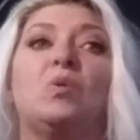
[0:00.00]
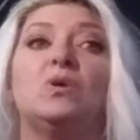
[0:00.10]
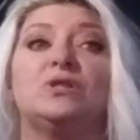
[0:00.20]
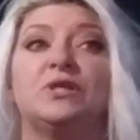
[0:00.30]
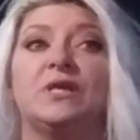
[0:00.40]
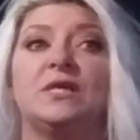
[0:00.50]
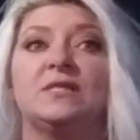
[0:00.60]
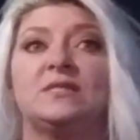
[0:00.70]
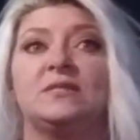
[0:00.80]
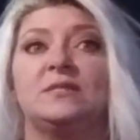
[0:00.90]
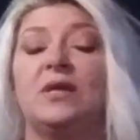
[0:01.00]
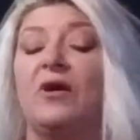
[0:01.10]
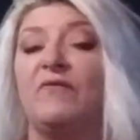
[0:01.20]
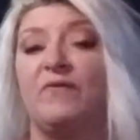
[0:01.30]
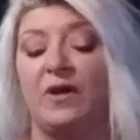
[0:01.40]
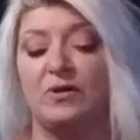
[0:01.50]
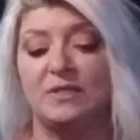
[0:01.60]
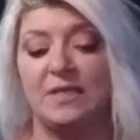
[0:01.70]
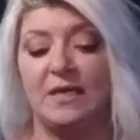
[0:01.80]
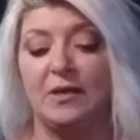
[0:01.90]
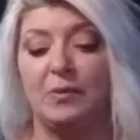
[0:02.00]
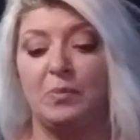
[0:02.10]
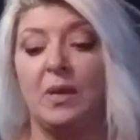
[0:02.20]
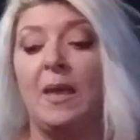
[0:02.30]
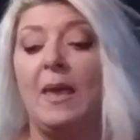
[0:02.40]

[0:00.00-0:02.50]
which is not fair to him.